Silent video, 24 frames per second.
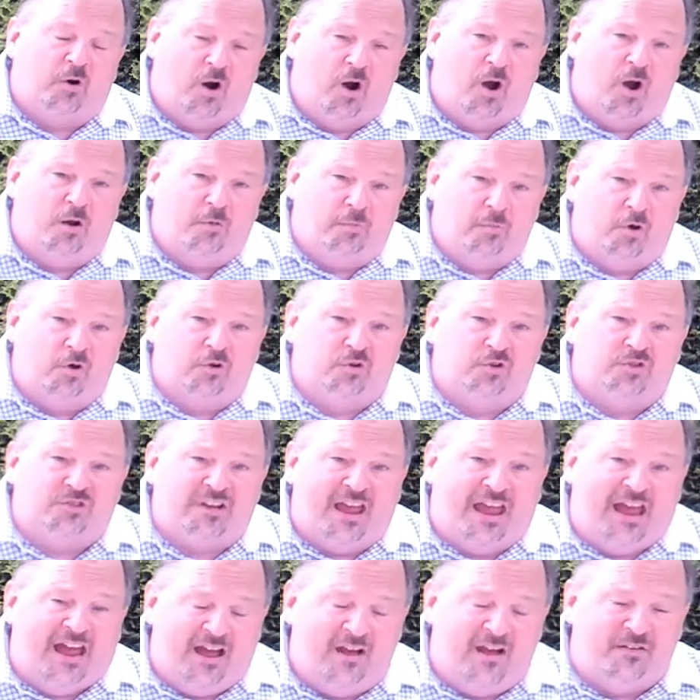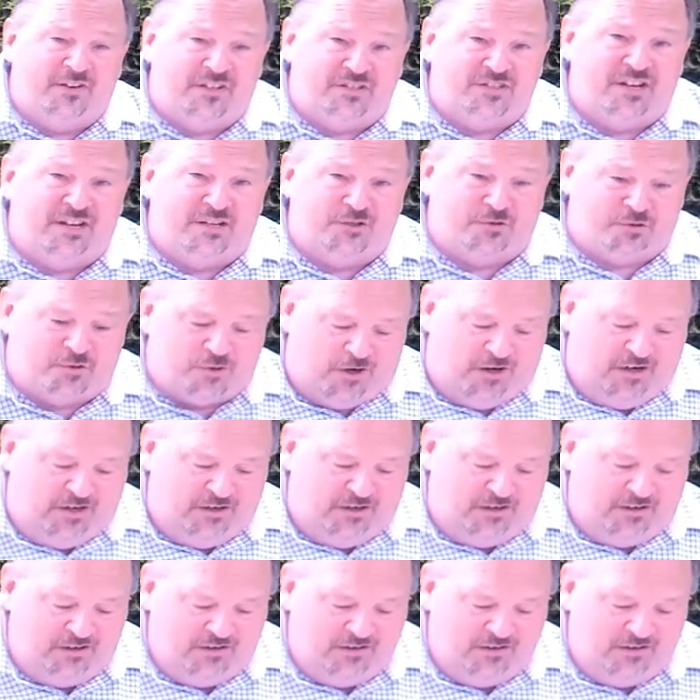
almost half a century.